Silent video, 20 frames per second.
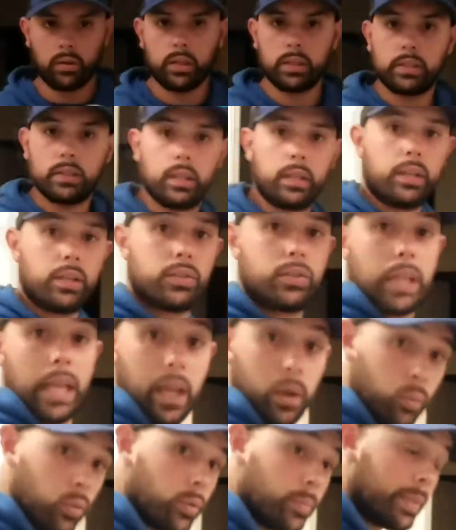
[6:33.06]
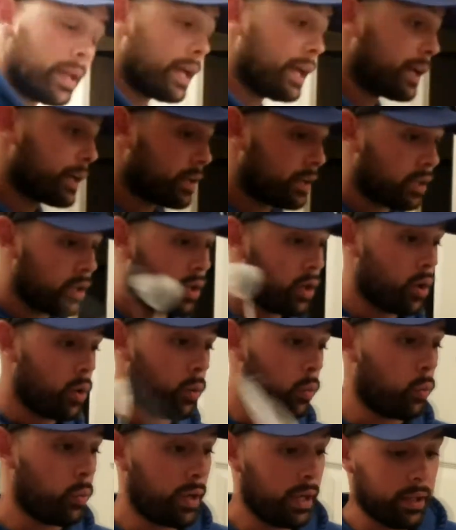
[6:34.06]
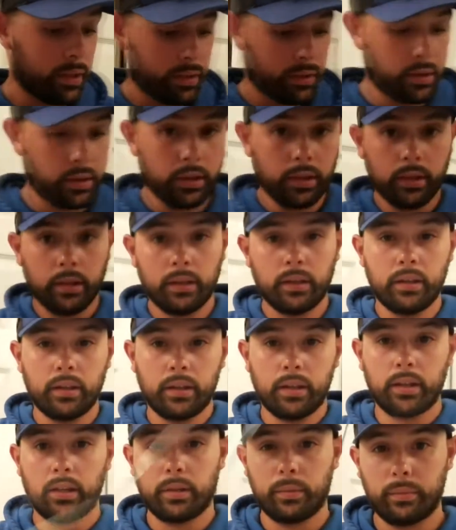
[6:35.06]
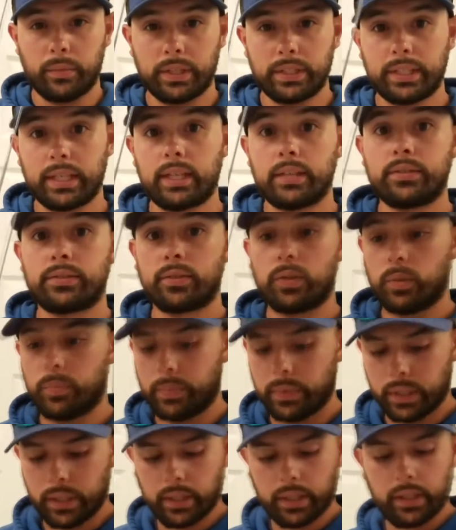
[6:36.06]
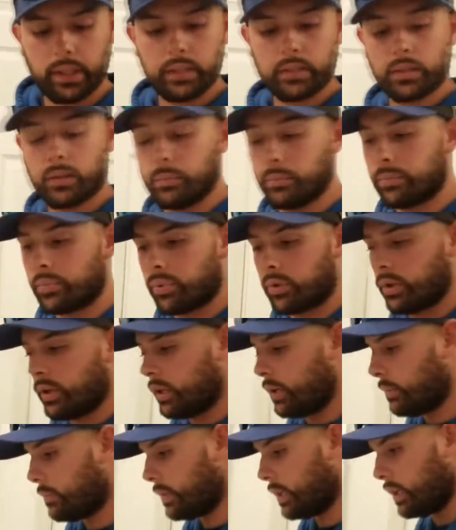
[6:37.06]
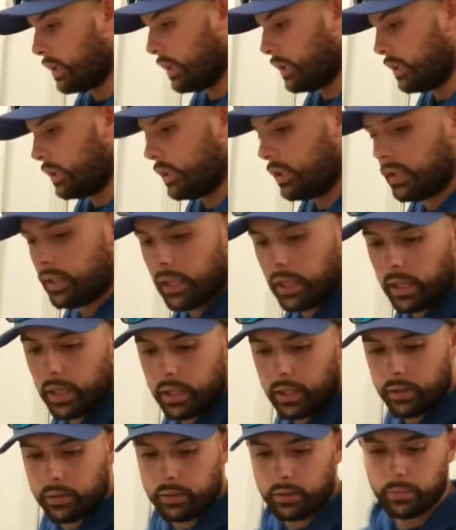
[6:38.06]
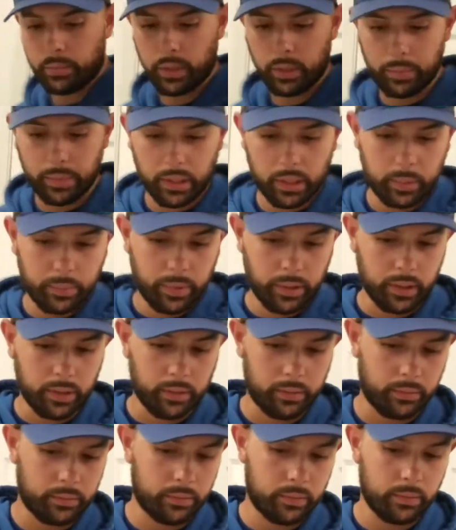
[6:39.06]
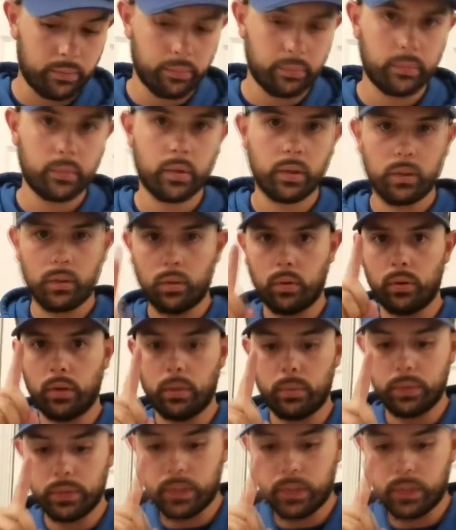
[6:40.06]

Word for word: right, Slayers, and we're back with my telescope net and some prime that I need and my pipette. Hold on one